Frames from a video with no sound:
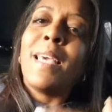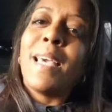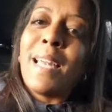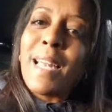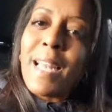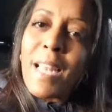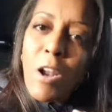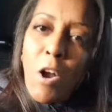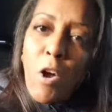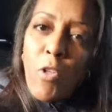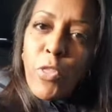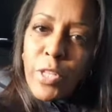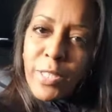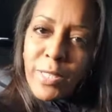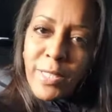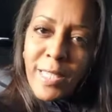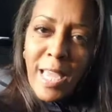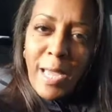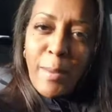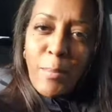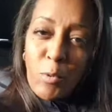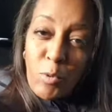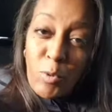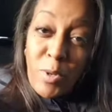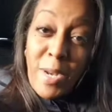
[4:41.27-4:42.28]
Get it on the
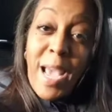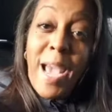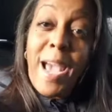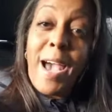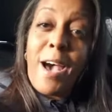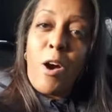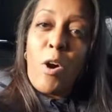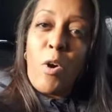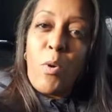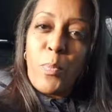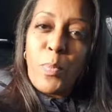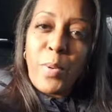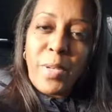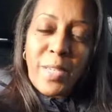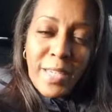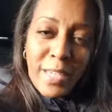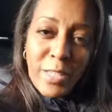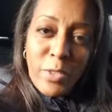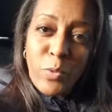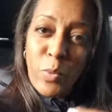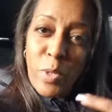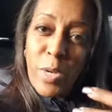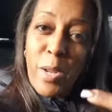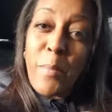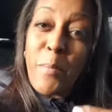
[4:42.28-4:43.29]
table now
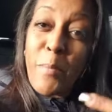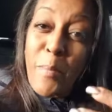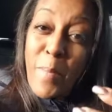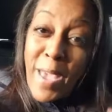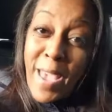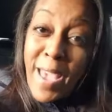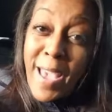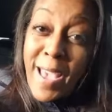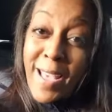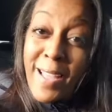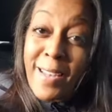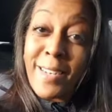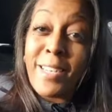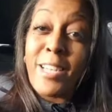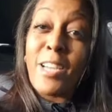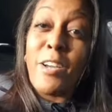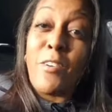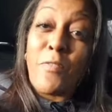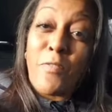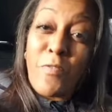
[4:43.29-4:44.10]
because when a man